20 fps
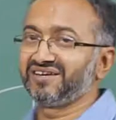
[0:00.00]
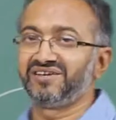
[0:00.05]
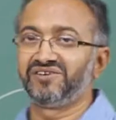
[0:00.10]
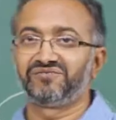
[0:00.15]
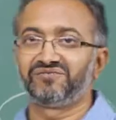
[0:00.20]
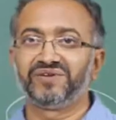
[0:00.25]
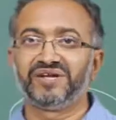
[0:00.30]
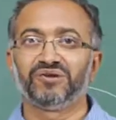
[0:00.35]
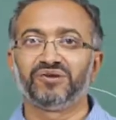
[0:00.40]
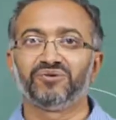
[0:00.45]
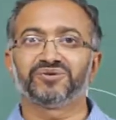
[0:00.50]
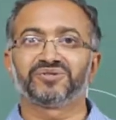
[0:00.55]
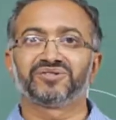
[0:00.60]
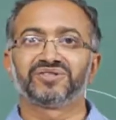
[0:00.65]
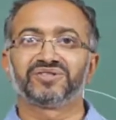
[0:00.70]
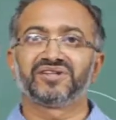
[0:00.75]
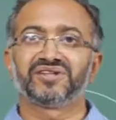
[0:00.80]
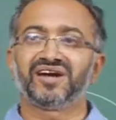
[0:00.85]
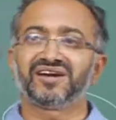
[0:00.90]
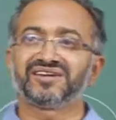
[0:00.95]
if we look
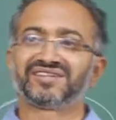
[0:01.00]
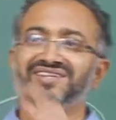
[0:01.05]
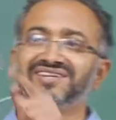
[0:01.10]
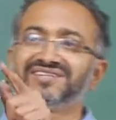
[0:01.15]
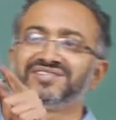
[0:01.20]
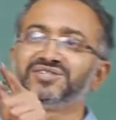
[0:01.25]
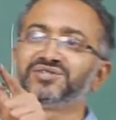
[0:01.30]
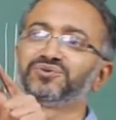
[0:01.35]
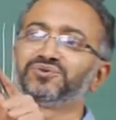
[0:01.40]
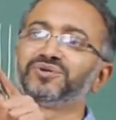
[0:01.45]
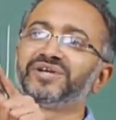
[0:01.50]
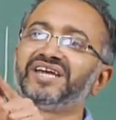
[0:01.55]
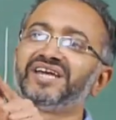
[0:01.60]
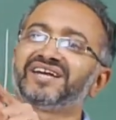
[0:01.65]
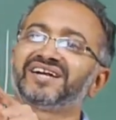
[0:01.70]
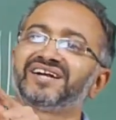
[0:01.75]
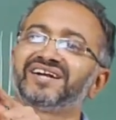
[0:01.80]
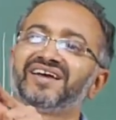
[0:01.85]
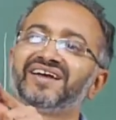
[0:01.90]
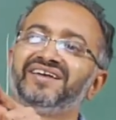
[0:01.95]
at this through
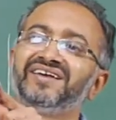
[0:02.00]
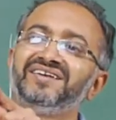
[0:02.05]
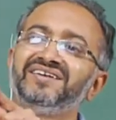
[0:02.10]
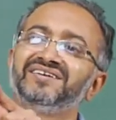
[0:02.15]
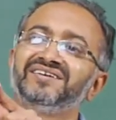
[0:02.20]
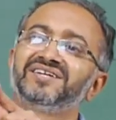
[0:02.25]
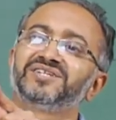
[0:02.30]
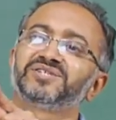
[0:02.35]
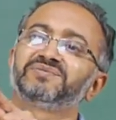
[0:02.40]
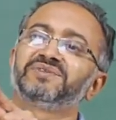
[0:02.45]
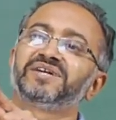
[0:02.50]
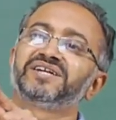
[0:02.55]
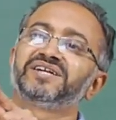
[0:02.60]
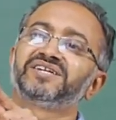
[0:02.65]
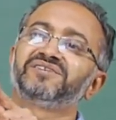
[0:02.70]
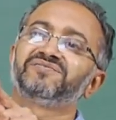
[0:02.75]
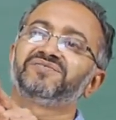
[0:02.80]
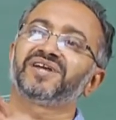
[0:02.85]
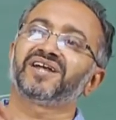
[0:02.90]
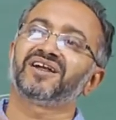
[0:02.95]
naked eye, it's very
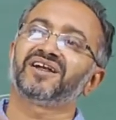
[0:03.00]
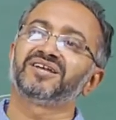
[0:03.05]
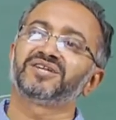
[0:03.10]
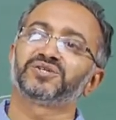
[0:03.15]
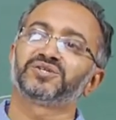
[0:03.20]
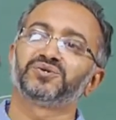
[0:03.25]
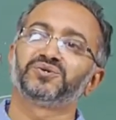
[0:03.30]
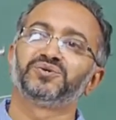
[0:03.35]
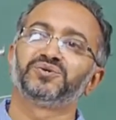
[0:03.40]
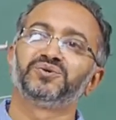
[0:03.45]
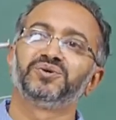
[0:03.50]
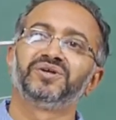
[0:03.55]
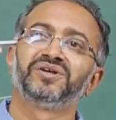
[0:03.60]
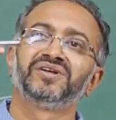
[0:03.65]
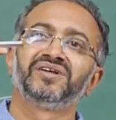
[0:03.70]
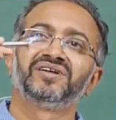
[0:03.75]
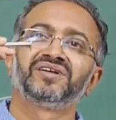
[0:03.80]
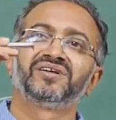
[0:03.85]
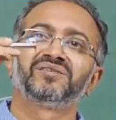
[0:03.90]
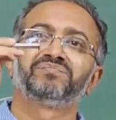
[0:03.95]
difficult to
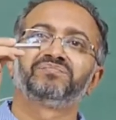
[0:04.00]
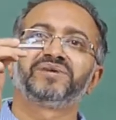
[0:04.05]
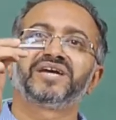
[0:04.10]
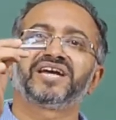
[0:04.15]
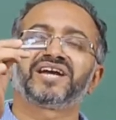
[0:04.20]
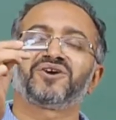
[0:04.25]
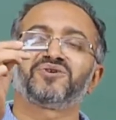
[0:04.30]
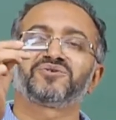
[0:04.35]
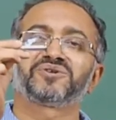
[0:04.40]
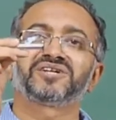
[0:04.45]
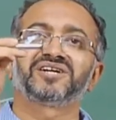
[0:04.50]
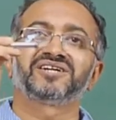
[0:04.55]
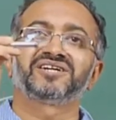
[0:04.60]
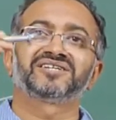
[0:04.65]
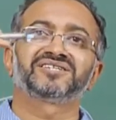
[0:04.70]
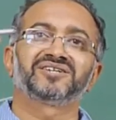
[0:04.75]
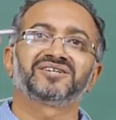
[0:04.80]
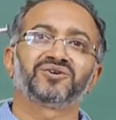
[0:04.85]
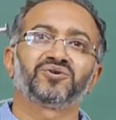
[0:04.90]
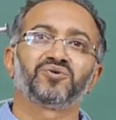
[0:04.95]
make out that
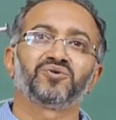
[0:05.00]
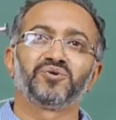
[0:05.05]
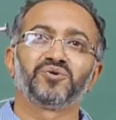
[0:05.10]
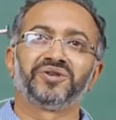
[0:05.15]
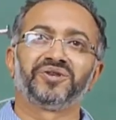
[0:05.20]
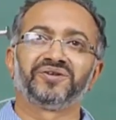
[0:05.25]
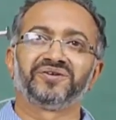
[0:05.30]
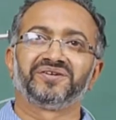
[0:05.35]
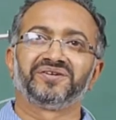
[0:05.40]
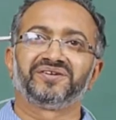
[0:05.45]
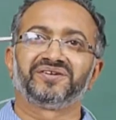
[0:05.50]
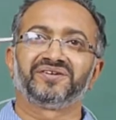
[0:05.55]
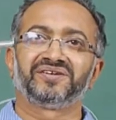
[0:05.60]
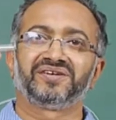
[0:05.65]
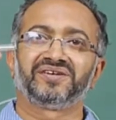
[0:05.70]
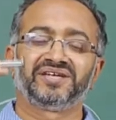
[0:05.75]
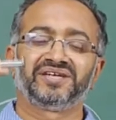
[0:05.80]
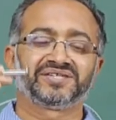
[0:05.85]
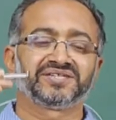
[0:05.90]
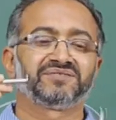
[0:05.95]
it's a cone.
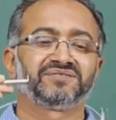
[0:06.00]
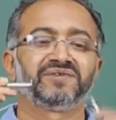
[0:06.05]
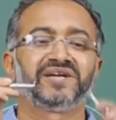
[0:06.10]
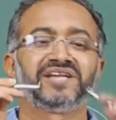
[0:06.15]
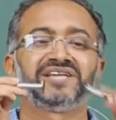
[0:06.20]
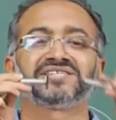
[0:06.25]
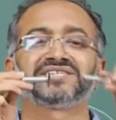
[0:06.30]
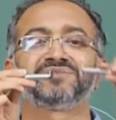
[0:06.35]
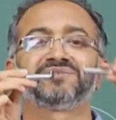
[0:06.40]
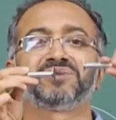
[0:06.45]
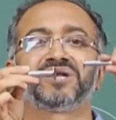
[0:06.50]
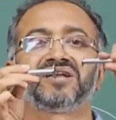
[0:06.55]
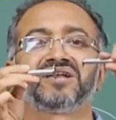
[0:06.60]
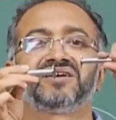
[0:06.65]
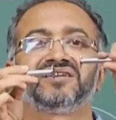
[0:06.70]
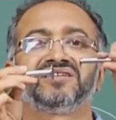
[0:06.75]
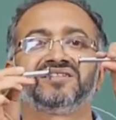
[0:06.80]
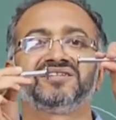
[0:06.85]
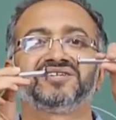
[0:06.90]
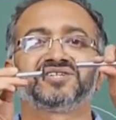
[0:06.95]
It's very
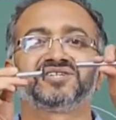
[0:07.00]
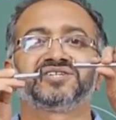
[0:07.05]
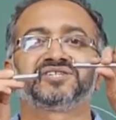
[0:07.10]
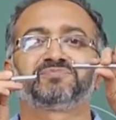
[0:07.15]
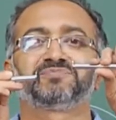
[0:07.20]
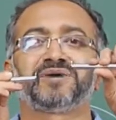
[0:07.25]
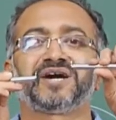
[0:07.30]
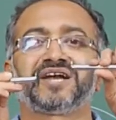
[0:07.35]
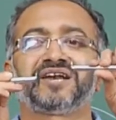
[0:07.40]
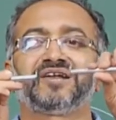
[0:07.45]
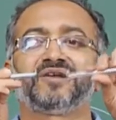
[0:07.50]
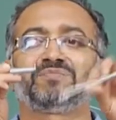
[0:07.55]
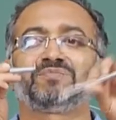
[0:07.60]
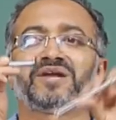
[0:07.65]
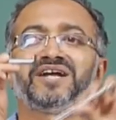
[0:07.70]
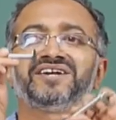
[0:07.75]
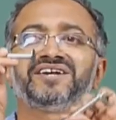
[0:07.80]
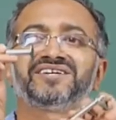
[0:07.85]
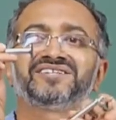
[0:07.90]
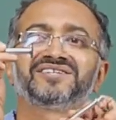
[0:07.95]
similar. This is parallel
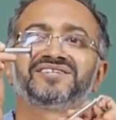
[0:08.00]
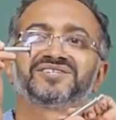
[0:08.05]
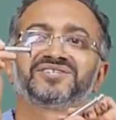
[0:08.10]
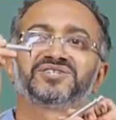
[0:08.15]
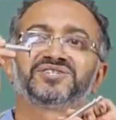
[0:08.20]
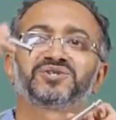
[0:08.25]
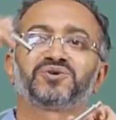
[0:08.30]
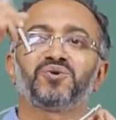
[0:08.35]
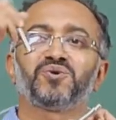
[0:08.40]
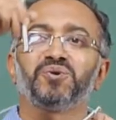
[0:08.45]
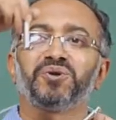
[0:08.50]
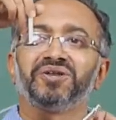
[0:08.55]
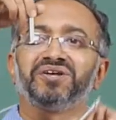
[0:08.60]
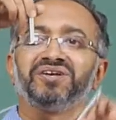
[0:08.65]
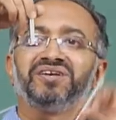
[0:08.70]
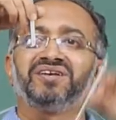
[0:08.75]
plate and this is cone.